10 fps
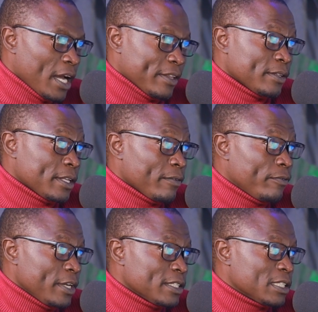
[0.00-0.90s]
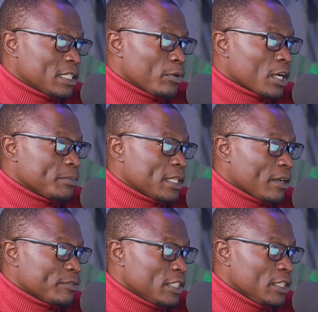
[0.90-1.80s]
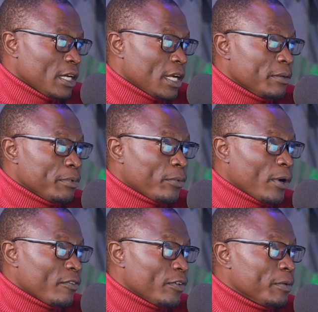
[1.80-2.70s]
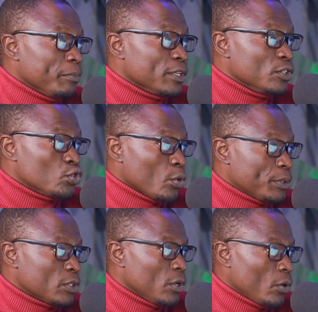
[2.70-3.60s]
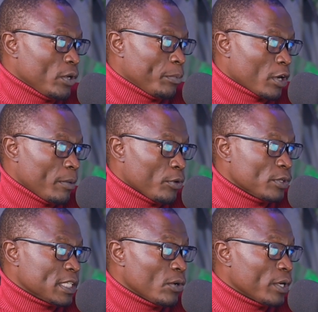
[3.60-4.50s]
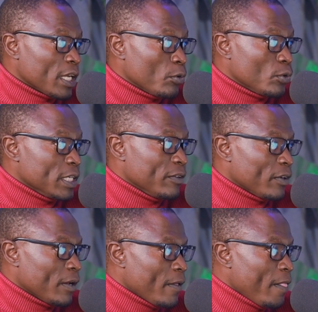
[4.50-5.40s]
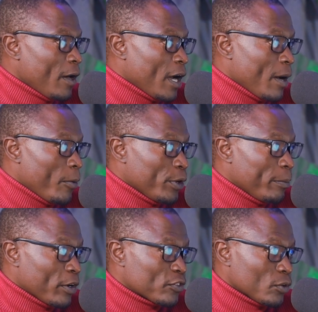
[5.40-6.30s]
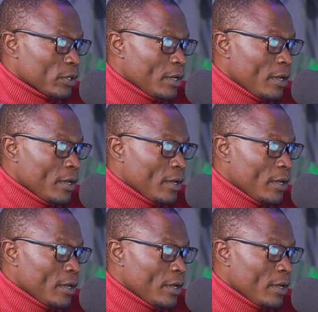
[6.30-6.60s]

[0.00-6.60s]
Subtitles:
I think there are very strict programs that I've seen, and people have even been dropped on the program because they're not able to deliver on a milestone.